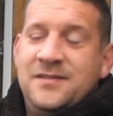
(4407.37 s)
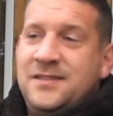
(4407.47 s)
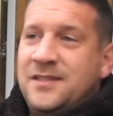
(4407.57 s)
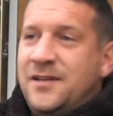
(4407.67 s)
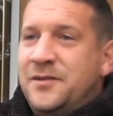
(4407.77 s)

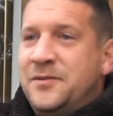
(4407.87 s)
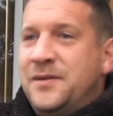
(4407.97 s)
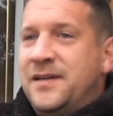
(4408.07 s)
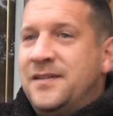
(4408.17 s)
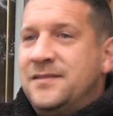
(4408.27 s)

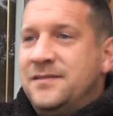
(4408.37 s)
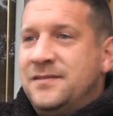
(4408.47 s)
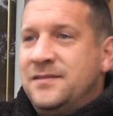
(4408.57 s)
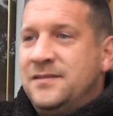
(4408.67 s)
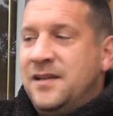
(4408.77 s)
So,
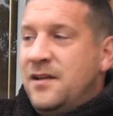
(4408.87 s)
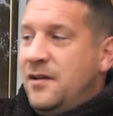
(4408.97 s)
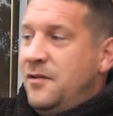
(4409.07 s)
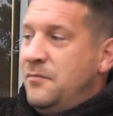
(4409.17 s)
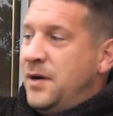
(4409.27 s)

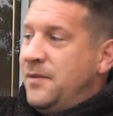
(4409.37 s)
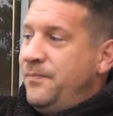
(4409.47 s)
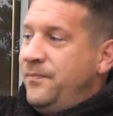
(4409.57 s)
but